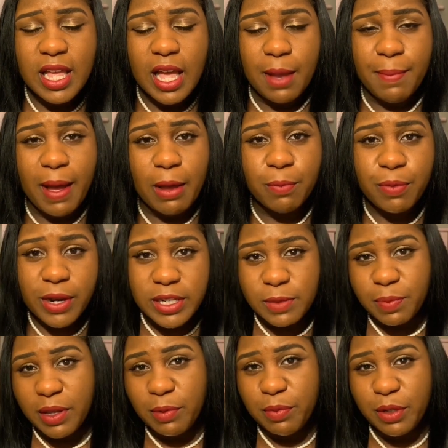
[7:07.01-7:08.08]
about
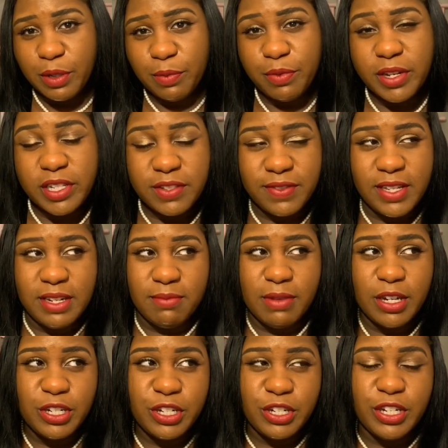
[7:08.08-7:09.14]
breast pumping or breastfeeding,
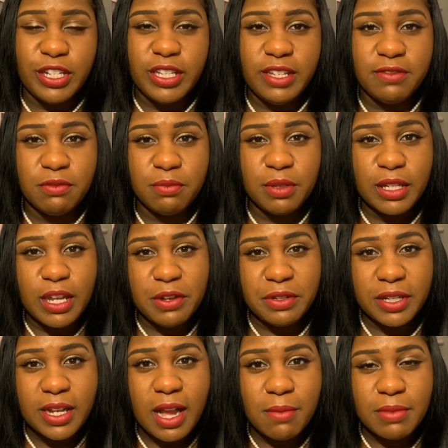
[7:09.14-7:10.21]
make sure you leave them below in
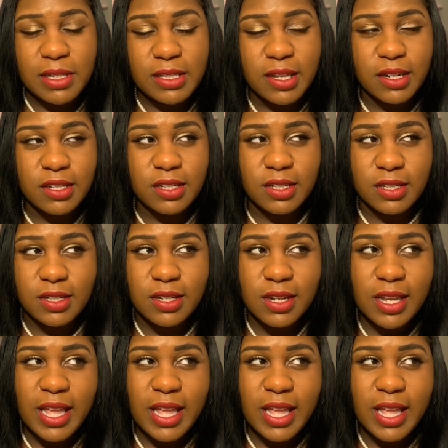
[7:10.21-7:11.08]
the comment section.